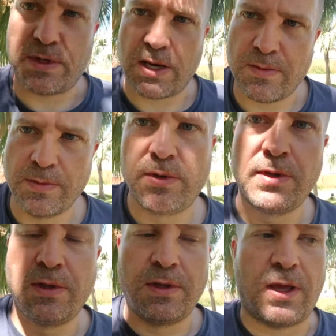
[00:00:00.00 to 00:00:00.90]
time.
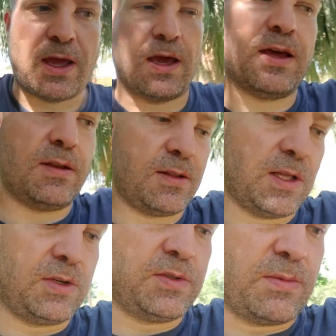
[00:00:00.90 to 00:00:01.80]
And they
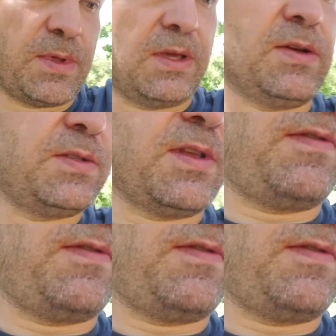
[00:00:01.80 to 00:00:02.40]
do something else that